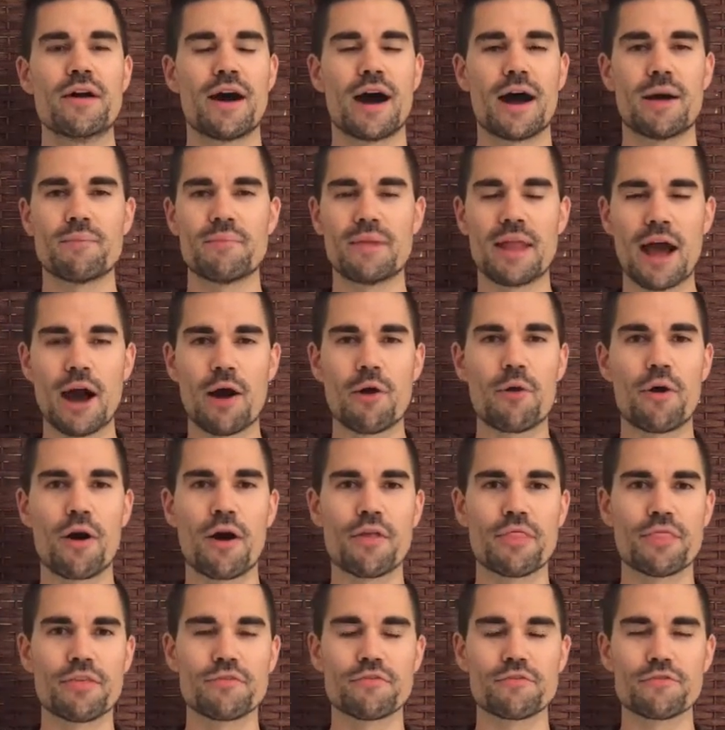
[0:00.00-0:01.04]
I'm now
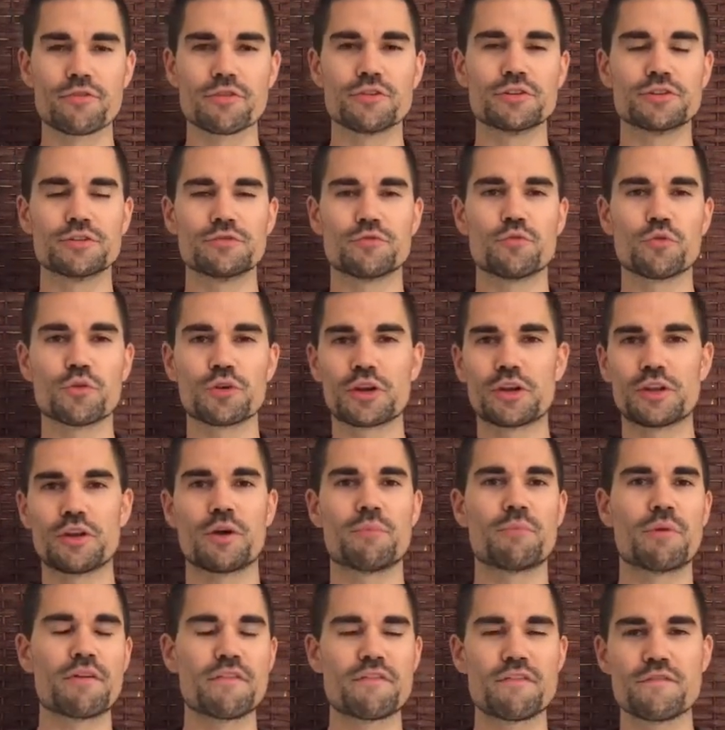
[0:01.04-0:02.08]
on the verge of working
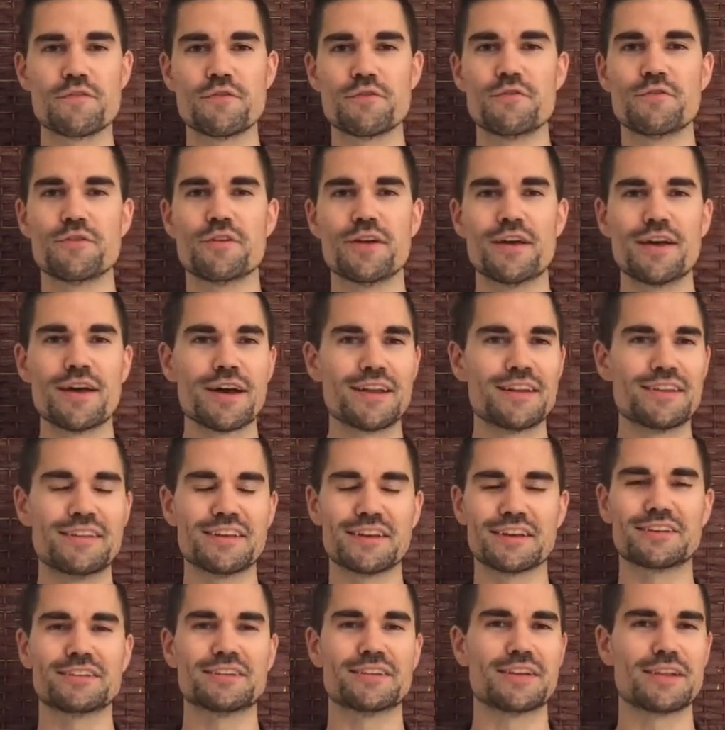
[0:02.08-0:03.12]
on my food
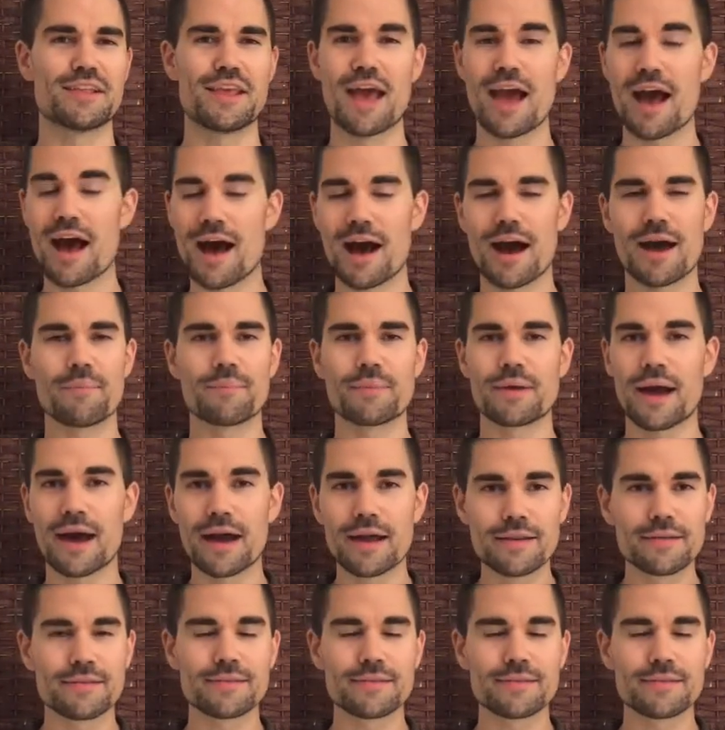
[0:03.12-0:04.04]
addiction. Yeah, I'm kind of